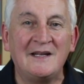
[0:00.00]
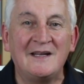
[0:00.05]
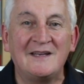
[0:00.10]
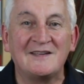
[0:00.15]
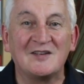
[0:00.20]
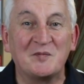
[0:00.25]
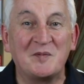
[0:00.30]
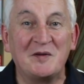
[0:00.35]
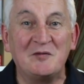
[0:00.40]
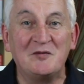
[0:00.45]

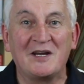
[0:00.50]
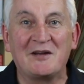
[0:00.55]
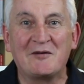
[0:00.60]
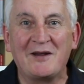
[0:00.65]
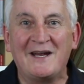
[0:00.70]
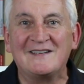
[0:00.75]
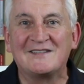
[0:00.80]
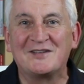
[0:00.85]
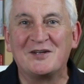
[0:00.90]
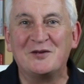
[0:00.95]
So it's been really
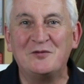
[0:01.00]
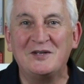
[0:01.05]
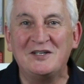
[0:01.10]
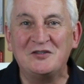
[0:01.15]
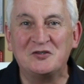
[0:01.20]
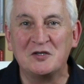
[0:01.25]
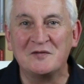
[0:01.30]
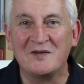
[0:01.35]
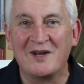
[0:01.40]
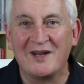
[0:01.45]
great to
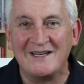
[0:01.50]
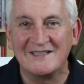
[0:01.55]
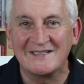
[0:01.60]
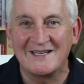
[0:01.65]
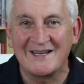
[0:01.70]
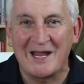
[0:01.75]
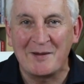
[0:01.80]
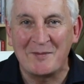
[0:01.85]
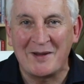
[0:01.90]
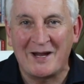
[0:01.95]
rejuvenate
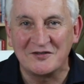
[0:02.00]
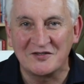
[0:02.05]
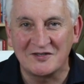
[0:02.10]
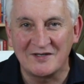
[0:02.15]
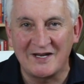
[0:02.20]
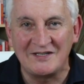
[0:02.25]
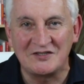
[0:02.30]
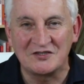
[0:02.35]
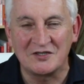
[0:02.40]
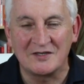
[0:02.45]
and get back to
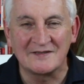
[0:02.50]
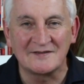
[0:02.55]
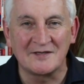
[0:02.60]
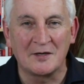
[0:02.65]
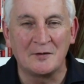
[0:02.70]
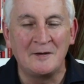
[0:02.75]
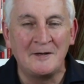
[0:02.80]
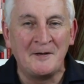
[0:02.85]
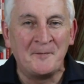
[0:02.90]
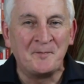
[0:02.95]
nature.
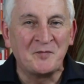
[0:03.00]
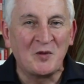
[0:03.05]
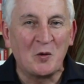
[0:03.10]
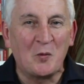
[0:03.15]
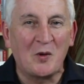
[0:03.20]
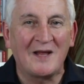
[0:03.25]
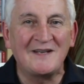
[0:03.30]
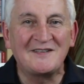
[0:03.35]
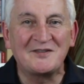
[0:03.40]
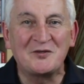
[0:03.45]
So
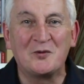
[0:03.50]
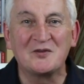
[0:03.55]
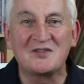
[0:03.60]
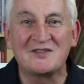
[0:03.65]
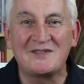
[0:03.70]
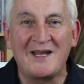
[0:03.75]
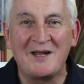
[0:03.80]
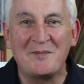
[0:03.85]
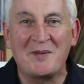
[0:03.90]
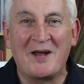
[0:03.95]
what I'd talk
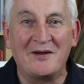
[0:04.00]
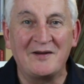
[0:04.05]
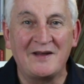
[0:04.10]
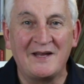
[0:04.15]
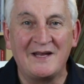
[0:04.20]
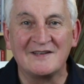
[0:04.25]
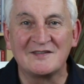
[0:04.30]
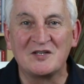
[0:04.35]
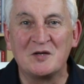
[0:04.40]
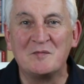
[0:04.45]
today about
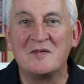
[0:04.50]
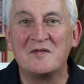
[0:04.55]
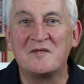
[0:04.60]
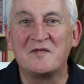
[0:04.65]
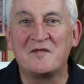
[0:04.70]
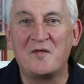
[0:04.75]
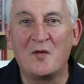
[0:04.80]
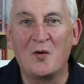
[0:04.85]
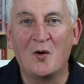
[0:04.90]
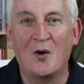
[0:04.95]
is
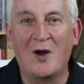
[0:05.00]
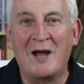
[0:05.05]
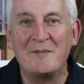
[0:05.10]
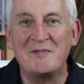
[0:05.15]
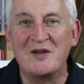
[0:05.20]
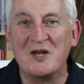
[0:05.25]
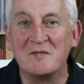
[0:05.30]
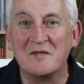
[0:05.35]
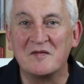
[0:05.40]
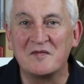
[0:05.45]

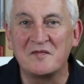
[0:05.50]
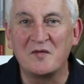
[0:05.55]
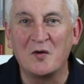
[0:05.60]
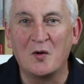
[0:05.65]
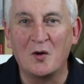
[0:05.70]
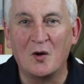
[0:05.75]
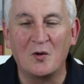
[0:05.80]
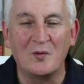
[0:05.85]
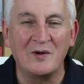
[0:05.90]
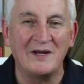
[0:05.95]
habit number
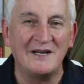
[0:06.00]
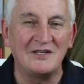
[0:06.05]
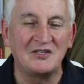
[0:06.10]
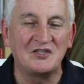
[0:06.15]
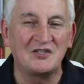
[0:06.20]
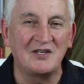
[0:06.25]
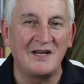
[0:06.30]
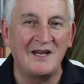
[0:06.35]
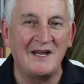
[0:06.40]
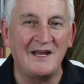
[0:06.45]
four,
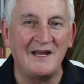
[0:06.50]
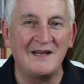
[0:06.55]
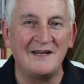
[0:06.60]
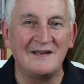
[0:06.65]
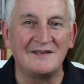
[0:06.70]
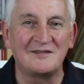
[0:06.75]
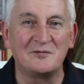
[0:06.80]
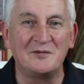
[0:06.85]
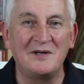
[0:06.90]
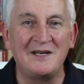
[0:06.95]
which
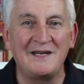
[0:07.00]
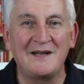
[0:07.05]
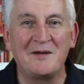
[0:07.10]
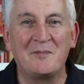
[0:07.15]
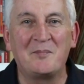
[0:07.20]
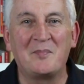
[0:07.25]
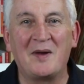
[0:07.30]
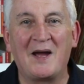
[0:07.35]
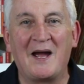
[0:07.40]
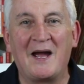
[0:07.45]
is really
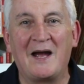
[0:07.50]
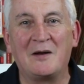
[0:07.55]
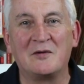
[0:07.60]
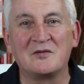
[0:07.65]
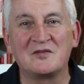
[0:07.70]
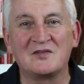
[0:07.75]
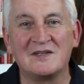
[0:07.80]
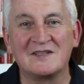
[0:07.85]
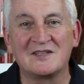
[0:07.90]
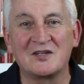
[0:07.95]
about
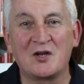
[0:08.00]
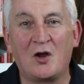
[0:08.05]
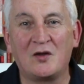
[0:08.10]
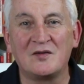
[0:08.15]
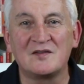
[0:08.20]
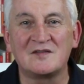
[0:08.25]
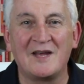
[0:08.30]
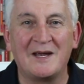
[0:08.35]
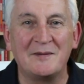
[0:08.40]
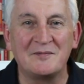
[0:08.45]
this
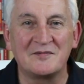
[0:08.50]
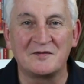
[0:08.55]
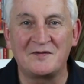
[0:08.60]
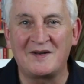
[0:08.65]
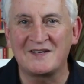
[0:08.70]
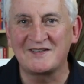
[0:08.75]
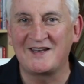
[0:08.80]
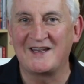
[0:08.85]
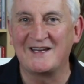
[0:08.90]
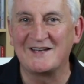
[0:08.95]
concept,
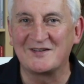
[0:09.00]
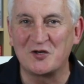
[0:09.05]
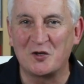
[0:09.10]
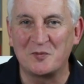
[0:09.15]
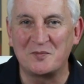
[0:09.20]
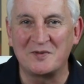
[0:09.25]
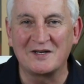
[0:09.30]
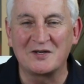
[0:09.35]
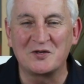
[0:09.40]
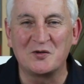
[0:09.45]
fascinating
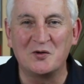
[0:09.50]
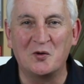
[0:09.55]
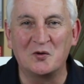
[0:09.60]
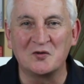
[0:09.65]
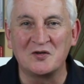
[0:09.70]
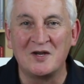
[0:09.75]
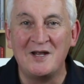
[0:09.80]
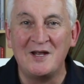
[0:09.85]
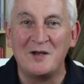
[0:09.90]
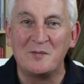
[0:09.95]
topic called
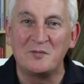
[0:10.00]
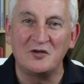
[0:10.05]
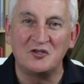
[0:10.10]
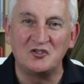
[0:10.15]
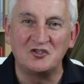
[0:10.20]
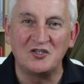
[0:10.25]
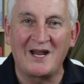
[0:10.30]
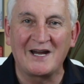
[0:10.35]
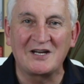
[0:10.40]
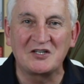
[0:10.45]

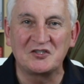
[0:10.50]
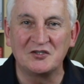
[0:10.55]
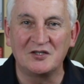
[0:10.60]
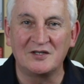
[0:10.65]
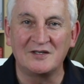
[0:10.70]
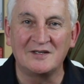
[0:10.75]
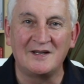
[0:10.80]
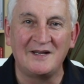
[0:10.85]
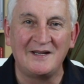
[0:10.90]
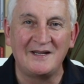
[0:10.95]

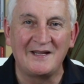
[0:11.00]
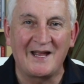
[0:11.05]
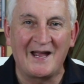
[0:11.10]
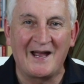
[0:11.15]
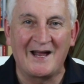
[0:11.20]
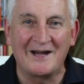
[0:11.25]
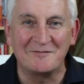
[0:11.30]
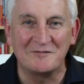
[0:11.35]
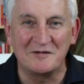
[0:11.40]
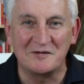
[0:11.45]
projection
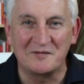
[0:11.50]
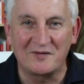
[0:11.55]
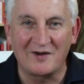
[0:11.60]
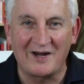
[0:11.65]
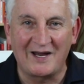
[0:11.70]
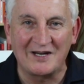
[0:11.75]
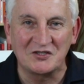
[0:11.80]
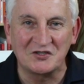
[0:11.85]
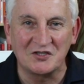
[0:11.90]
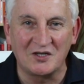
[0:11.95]
and
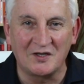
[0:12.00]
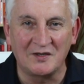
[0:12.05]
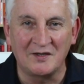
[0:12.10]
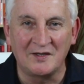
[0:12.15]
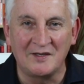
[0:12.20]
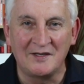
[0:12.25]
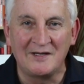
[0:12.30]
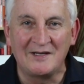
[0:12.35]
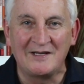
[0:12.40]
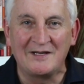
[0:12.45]
reflection.
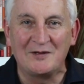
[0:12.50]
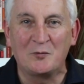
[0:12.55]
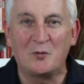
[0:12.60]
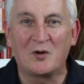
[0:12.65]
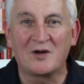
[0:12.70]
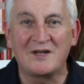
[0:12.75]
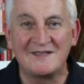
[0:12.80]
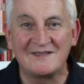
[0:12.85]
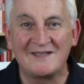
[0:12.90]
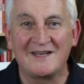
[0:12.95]

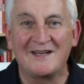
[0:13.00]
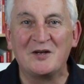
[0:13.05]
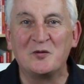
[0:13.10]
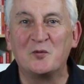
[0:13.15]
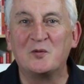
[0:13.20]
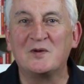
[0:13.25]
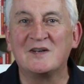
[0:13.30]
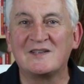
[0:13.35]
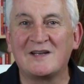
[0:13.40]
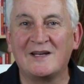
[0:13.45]
What is it
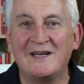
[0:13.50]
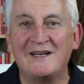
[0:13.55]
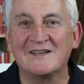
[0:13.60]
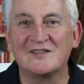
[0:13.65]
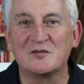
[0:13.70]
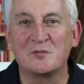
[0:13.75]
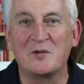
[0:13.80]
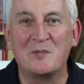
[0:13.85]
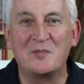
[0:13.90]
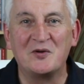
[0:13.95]
we as
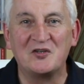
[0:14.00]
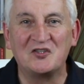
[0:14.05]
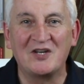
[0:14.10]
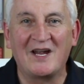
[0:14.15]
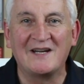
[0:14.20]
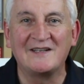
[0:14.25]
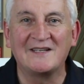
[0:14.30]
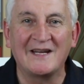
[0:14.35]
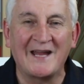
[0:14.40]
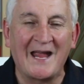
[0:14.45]
leaders we're
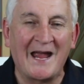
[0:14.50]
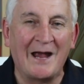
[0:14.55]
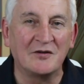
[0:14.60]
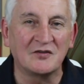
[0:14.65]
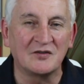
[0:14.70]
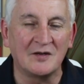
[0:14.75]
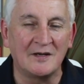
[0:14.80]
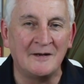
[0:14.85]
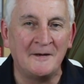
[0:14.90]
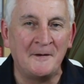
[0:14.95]
projecting
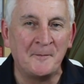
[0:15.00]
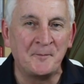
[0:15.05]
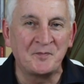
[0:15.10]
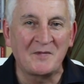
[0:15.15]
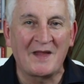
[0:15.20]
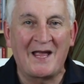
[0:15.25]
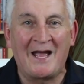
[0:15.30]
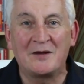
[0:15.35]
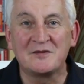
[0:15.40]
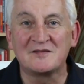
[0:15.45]
out, and
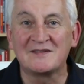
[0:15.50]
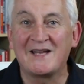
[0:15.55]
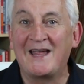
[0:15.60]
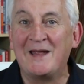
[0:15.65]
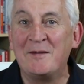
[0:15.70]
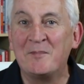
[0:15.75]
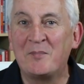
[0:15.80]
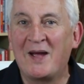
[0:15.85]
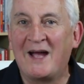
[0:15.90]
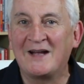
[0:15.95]
how does that
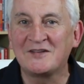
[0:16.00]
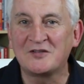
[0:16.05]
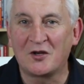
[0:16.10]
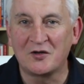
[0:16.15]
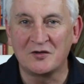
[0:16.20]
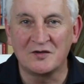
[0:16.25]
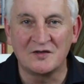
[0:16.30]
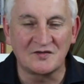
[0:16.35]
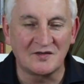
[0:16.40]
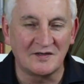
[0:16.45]
impact on
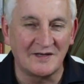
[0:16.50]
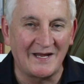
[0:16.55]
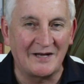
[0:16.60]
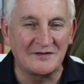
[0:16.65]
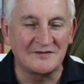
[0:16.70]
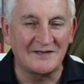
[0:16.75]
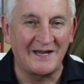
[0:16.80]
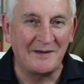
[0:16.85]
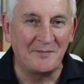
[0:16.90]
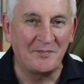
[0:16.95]
us, and how
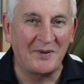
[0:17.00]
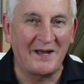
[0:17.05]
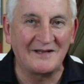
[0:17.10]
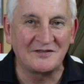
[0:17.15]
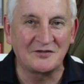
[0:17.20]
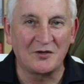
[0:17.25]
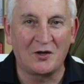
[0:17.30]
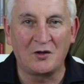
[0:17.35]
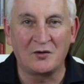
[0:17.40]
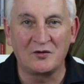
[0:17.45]
does that
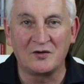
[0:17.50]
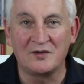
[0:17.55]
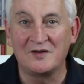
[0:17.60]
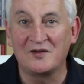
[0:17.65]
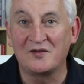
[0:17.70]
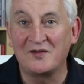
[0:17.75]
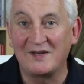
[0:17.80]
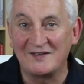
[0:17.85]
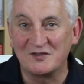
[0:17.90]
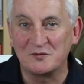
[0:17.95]
impact on the
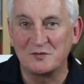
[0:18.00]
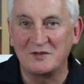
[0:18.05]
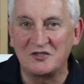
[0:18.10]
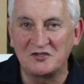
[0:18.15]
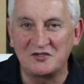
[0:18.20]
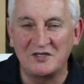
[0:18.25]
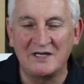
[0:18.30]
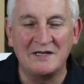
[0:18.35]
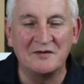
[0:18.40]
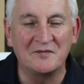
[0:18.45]
things we
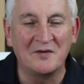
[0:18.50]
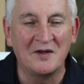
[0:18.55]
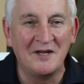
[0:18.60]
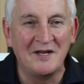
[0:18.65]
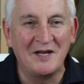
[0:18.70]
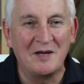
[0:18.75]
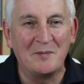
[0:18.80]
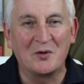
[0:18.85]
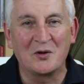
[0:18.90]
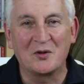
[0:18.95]
achieve,
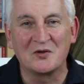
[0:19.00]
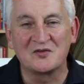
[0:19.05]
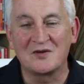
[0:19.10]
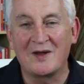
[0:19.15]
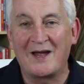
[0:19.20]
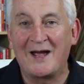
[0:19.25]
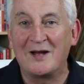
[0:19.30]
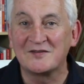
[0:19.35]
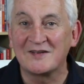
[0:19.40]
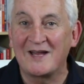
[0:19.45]
but also
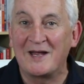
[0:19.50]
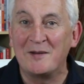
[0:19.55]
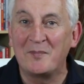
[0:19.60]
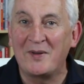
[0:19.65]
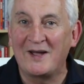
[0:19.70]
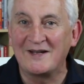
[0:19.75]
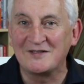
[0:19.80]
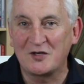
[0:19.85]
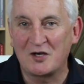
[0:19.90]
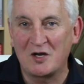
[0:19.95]
how does that
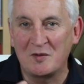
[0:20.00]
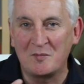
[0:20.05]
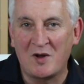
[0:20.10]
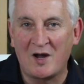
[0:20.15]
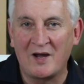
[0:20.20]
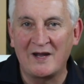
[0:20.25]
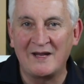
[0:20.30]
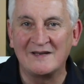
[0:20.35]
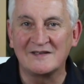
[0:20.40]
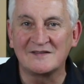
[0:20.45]
impact on our
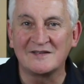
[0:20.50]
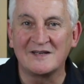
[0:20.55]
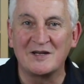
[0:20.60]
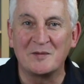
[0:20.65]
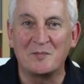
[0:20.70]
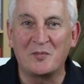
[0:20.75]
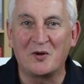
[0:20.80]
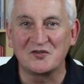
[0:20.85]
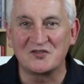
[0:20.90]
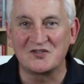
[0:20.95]
minds and the
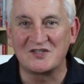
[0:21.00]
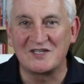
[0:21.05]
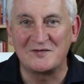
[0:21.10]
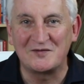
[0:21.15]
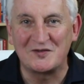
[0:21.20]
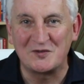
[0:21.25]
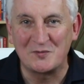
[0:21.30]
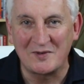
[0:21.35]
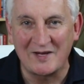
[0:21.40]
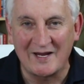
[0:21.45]

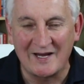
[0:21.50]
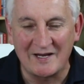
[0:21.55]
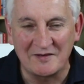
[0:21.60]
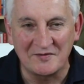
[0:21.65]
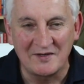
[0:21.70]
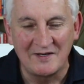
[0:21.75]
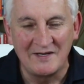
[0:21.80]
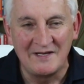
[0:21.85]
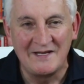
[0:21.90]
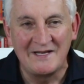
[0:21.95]
positivity we have?
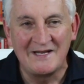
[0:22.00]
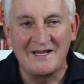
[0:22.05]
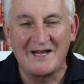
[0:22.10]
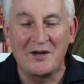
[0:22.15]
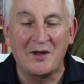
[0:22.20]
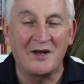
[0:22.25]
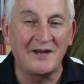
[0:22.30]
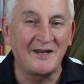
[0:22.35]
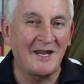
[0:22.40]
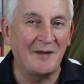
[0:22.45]
And
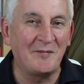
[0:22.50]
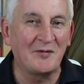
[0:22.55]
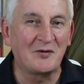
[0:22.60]
I came